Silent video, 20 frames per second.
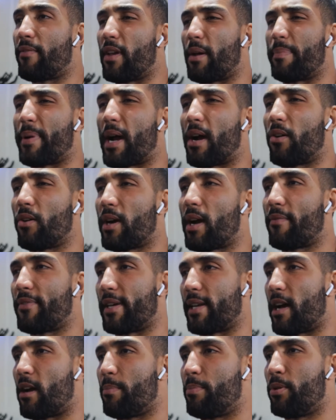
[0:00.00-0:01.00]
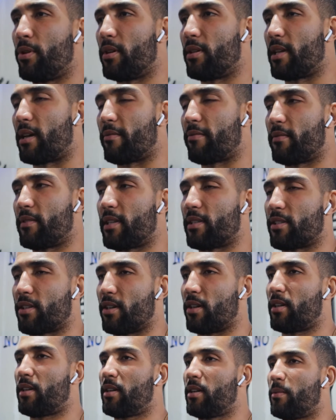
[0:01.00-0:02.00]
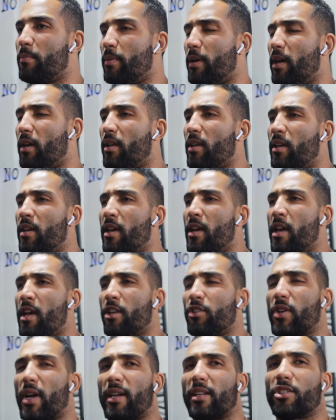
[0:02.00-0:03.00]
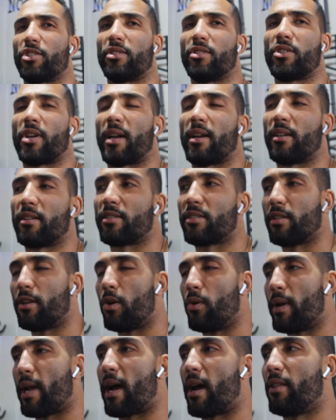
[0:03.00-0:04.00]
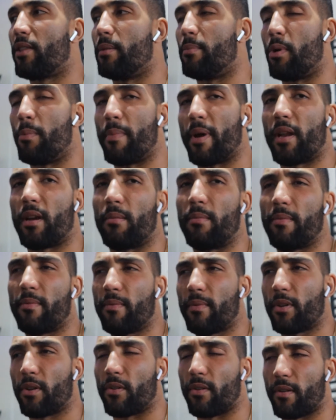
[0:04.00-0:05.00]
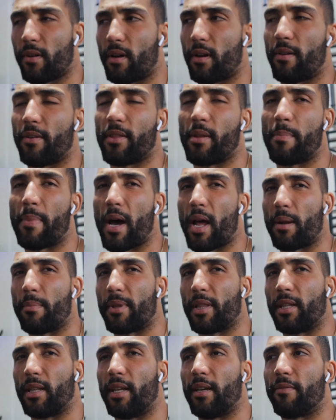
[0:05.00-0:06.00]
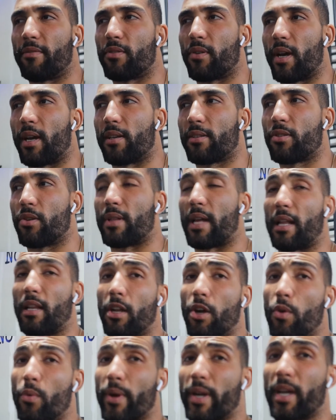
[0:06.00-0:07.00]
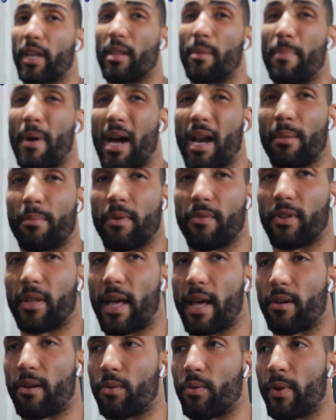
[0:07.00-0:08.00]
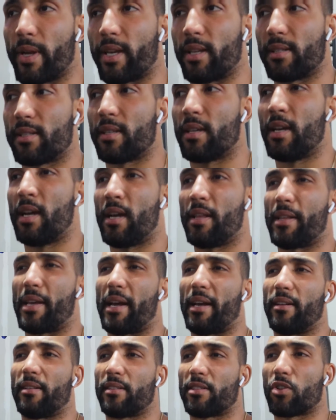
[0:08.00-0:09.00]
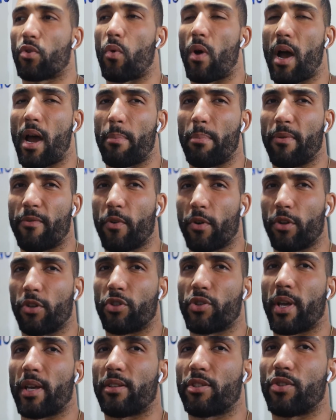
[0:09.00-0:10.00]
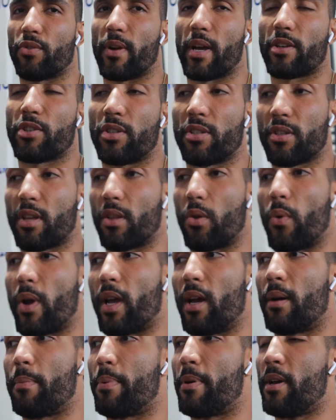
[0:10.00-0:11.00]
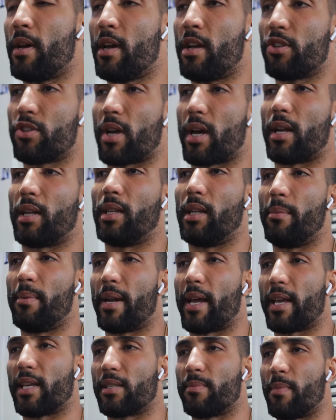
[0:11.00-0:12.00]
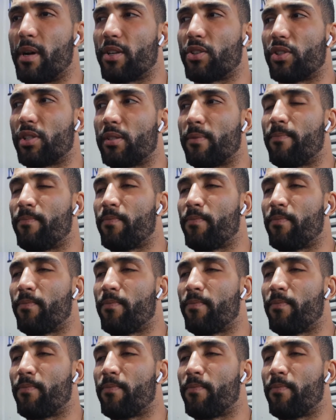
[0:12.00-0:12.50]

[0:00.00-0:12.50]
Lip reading: that power, have that output, that's good, but try to slow down the momentum on the bottom of the lift, right? So that lowering on the bottom of a lateral raise, that squat before you change directions on the way up, try to eliminate as much